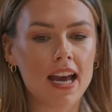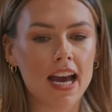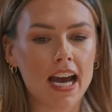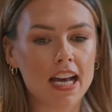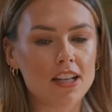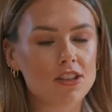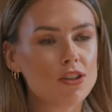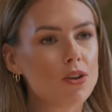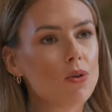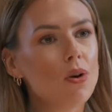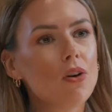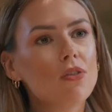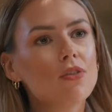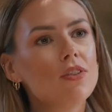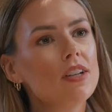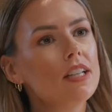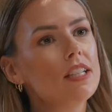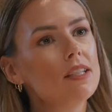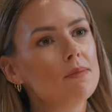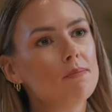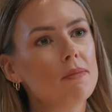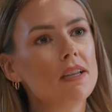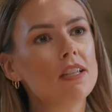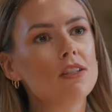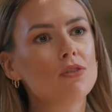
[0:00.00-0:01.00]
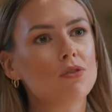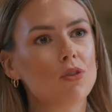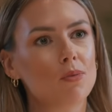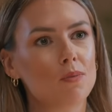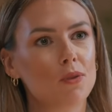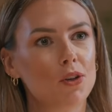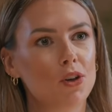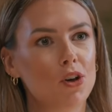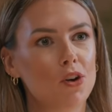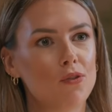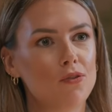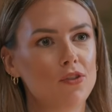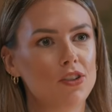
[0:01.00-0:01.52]
And so often it's missed from
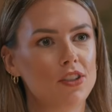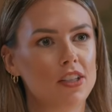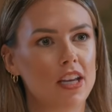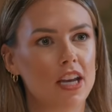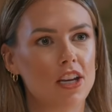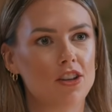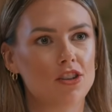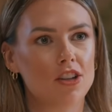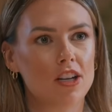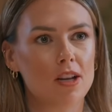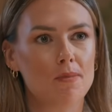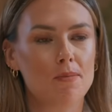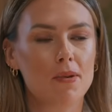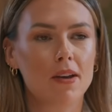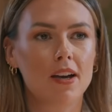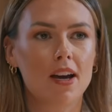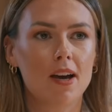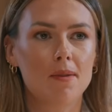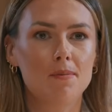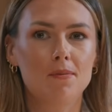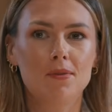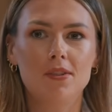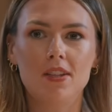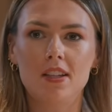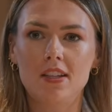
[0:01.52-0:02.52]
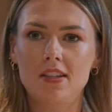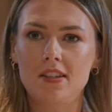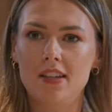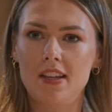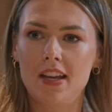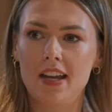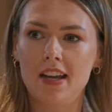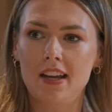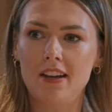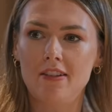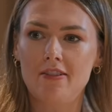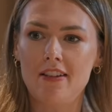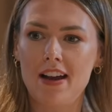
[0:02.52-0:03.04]
the conversation. It becomes this
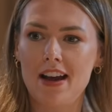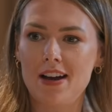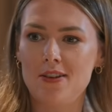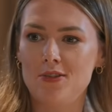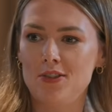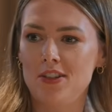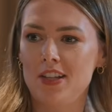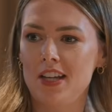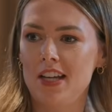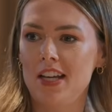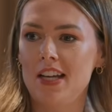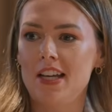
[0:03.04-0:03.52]
thing around